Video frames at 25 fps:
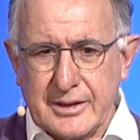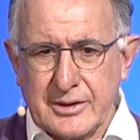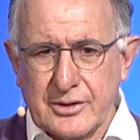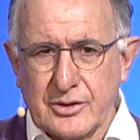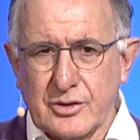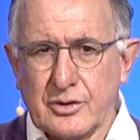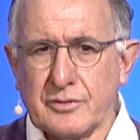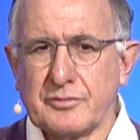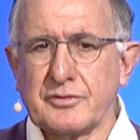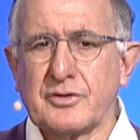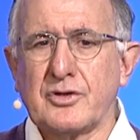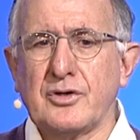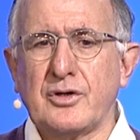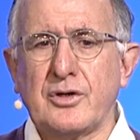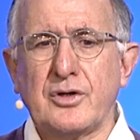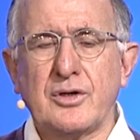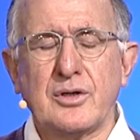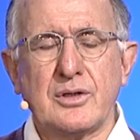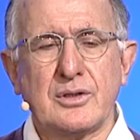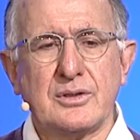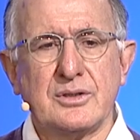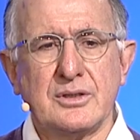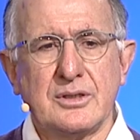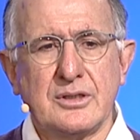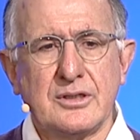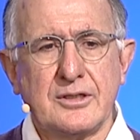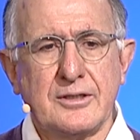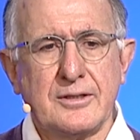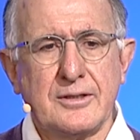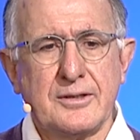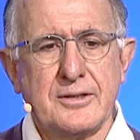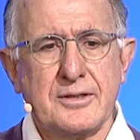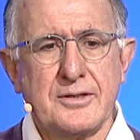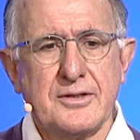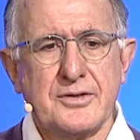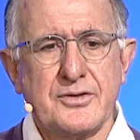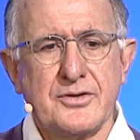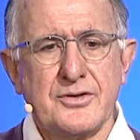of God
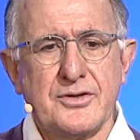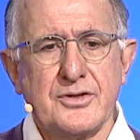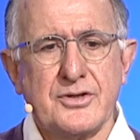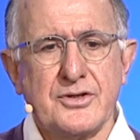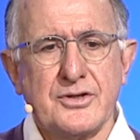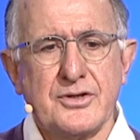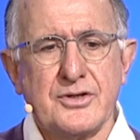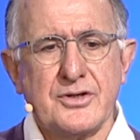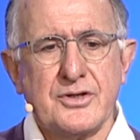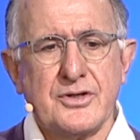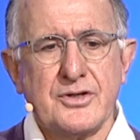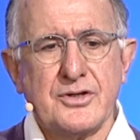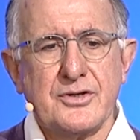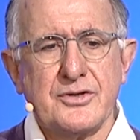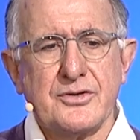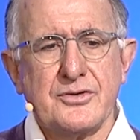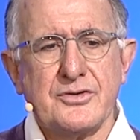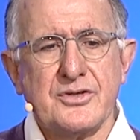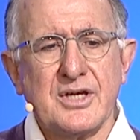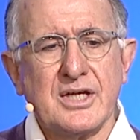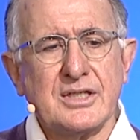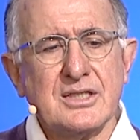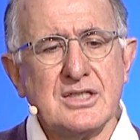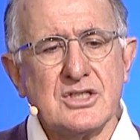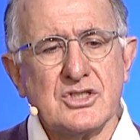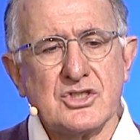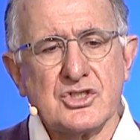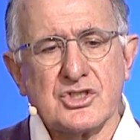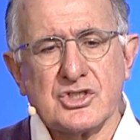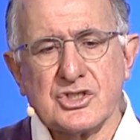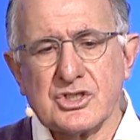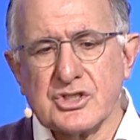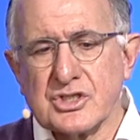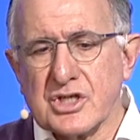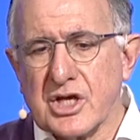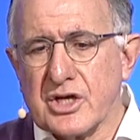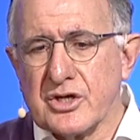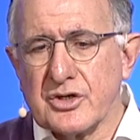that is
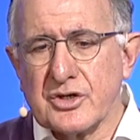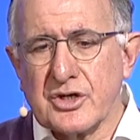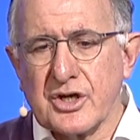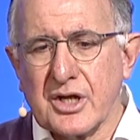so